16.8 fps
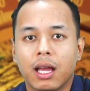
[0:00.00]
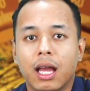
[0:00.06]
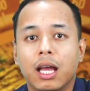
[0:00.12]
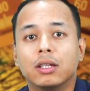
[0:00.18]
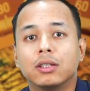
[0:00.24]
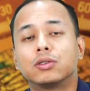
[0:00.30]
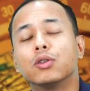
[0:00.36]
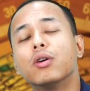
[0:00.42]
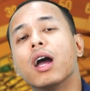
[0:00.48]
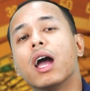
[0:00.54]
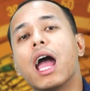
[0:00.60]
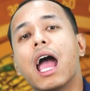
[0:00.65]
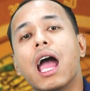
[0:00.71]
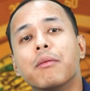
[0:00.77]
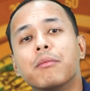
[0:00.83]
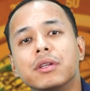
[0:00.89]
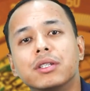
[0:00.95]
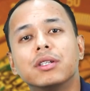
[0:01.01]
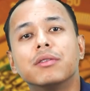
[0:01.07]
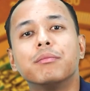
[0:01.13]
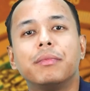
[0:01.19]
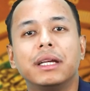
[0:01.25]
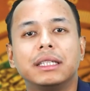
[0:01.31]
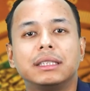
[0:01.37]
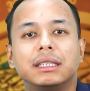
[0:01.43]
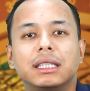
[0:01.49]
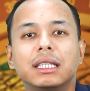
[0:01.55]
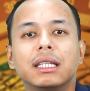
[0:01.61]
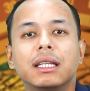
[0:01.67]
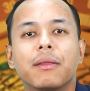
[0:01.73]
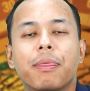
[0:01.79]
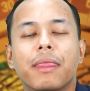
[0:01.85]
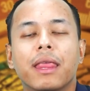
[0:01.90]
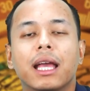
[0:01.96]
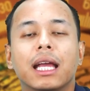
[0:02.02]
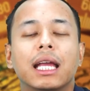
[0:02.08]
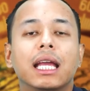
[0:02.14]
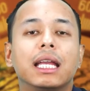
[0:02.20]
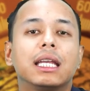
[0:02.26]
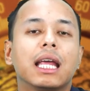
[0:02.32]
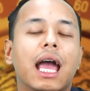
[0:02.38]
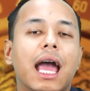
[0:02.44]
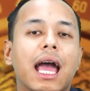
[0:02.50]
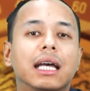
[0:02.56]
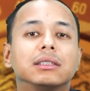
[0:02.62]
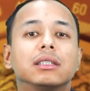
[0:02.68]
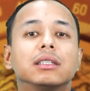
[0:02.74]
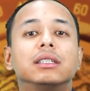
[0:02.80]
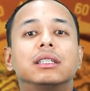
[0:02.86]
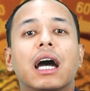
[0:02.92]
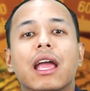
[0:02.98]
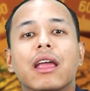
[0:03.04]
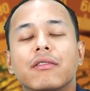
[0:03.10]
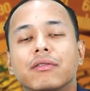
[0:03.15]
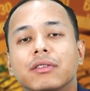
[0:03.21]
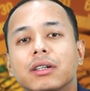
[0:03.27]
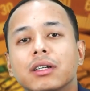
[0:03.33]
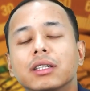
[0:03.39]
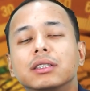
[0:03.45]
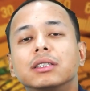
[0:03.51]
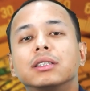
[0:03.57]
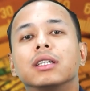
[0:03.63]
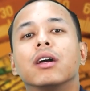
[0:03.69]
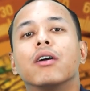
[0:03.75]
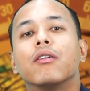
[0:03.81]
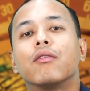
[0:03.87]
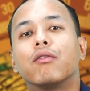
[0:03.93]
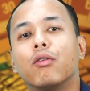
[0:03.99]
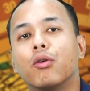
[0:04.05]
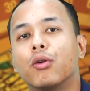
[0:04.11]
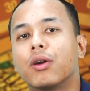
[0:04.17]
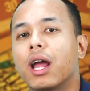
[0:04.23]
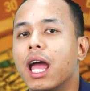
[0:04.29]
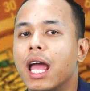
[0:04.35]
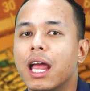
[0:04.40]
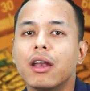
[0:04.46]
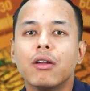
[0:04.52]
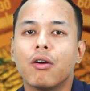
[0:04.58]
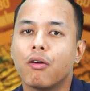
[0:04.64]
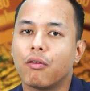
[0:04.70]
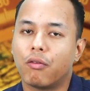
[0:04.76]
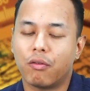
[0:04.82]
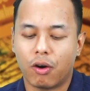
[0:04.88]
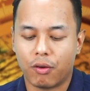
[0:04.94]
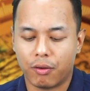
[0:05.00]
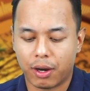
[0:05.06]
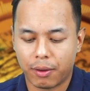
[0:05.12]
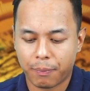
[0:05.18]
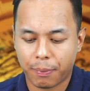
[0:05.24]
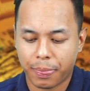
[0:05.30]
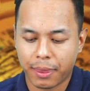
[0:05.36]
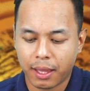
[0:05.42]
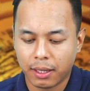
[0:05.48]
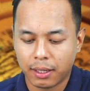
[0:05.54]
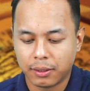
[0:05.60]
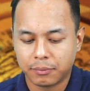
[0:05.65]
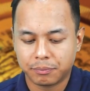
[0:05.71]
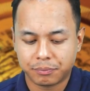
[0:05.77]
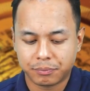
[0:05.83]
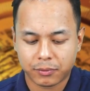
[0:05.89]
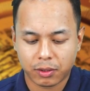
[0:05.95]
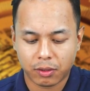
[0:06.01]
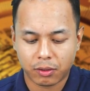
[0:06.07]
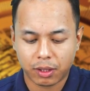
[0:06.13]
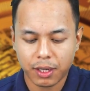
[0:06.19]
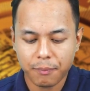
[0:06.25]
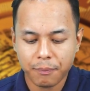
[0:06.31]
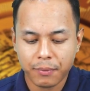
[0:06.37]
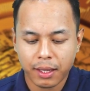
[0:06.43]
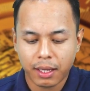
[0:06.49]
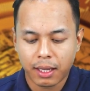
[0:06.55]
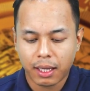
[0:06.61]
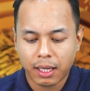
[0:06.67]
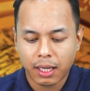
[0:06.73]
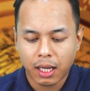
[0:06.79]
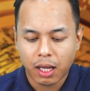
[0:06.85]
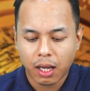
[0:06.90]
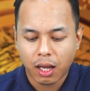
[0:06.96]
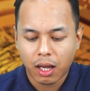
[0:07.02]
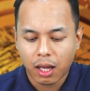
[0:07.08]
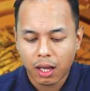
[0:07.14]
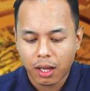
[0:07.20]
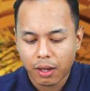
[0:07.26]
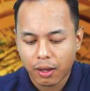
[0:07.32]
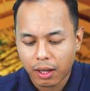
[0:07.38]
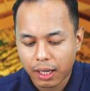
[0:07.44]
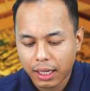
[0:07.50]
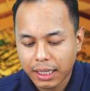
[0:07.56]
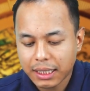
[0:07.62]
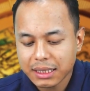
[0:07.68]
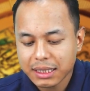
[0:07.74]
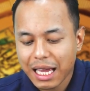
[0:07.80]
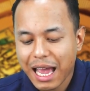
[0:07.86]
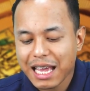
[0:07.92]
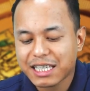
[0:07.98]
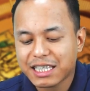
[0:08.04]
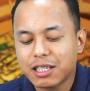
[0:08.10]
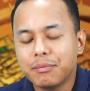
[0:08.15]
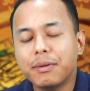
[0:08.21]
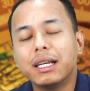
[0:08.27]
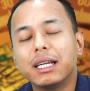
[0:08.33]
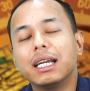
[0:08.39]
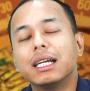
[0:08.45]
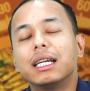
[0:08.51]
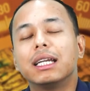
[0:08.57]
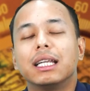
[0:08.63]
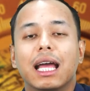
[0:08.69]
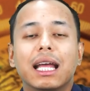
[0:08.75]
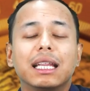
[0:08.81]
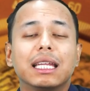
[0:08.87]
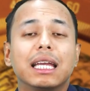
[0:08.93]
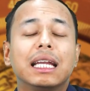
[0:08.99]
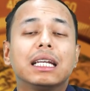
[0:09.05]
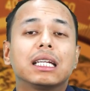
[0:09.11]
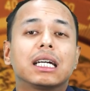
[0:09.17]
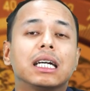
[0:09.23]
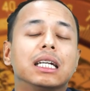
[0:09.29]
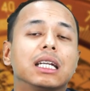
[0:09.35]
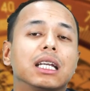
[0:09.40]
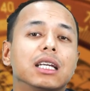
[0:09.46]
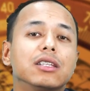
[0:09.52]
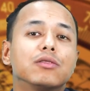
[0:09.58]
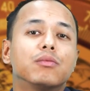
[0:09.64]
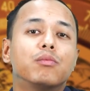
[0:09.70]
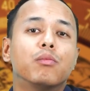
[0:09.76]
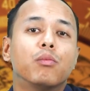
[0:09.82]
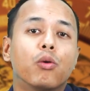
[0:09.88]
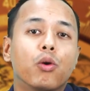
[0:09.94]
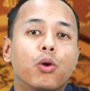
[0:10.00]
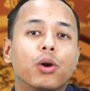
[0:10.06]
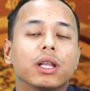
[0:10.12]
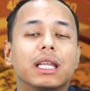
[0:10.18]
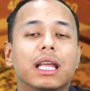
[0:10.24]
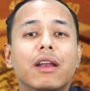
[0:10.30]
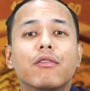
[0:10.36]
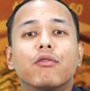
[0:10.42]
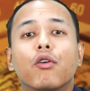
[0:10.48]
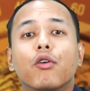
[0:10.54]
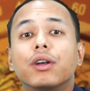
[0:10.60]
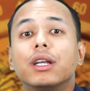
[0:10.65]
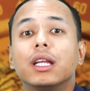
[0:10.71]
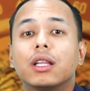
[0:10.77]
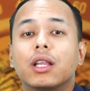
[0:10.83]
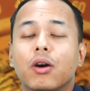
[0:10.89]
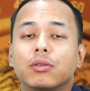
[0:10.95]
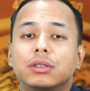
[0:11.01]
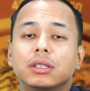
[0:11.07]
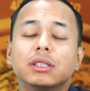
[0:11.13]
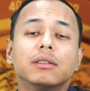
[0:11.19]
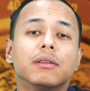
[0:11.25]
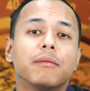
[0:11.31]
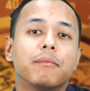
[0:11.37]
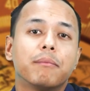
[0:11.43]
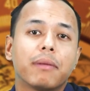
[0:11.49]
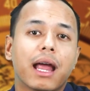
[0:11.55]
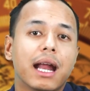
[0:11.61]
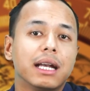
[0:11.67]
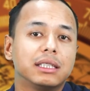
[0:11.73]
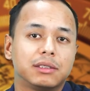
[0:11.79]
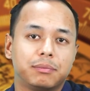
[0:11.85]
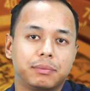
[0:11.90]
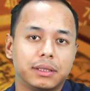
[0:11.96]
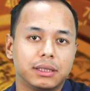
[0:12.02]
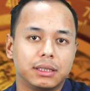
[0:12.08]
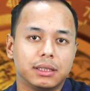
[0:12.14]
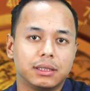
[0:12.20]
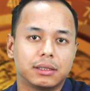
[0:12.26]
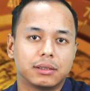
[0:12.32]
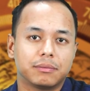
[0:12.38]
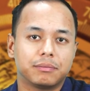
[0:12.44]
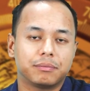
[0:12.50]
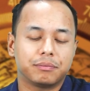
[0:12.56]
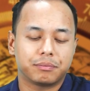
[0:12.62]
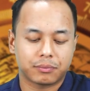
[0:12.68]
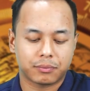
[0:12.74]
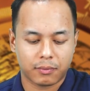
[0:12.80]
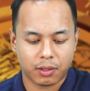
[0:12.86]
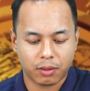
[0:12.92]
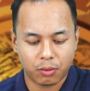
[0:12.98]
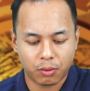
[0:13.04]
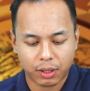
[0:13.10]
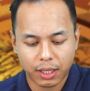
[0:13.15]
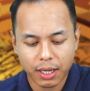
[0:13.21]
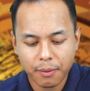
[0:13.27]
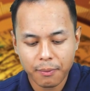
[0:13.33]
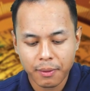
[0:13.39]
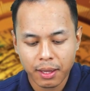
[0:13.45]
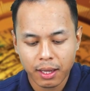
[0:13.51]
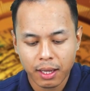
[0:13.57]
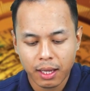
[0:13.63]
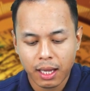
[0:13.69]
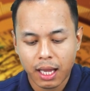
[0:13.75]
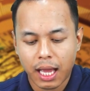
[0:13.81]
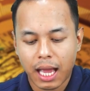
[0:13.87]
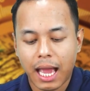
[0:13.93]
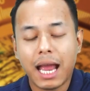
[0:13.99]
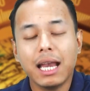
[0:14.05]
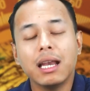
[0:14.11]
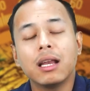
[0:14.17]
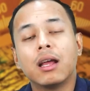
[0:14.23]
So Amazon basin, it has a diverse flora and fauna. Okay. It is estimated that it contains more than 40,000 plant species. Okay, and